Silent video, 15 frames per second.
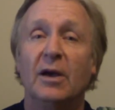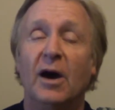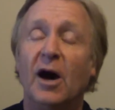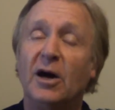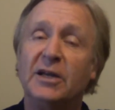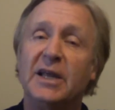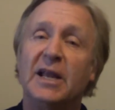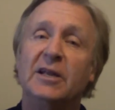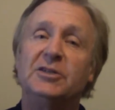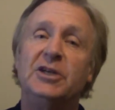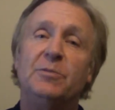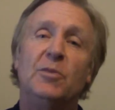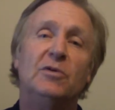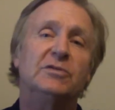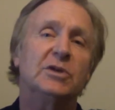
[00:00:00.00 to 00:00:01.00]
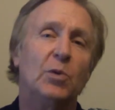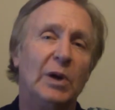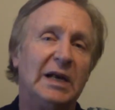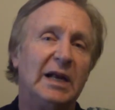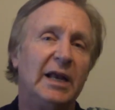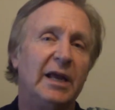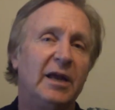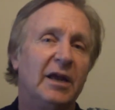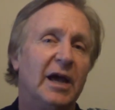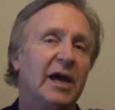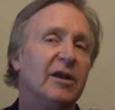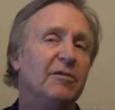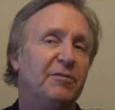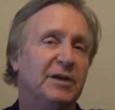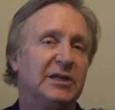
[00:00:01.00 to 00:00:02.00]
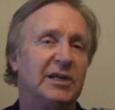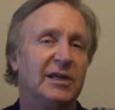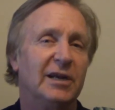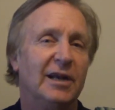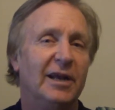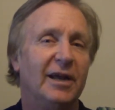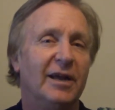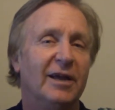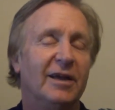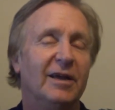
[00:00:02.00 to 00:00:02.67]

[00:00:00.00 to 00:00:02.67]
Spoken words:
Heart energy moves quickly and efficiently.